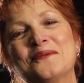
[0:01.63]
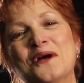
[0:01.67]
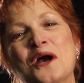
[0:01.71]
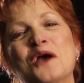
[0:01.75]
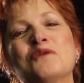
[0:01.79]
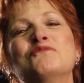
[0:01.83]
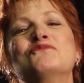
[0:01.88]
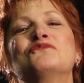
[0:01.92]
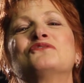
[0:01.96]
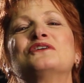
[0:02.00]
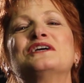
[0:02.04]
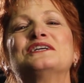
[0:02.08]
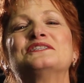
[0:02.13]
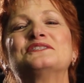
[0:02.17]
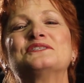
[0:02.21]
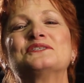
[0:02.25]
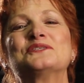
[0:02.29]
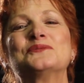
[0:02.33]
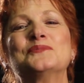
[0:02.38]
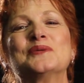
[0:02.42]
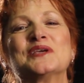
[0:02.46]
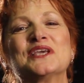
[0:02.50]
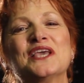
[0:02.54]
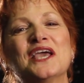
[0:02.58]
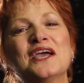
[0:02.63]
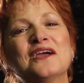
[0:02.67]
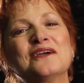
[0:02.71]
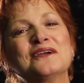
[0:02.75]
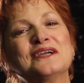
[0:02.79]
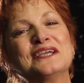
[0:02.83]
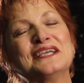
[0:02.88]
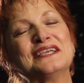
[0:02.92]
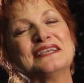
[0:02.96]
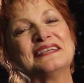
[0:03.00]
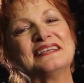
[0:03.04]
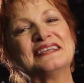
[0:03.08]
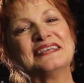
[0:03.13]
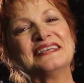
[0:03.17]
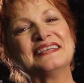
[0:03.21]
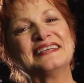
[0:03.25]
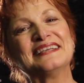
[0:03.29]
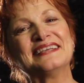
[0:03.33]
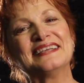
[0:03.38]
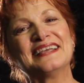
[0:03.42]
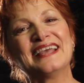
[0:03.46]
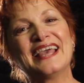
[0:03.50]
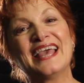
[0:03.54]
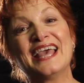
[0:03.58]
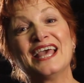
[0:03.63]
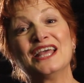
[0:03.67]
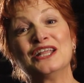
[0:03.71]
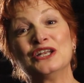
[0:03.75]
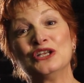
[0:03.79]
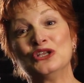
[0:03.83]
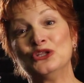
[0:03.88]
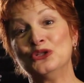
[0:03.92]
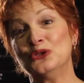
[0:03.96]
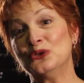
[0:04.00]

I'm Frances McGarry, and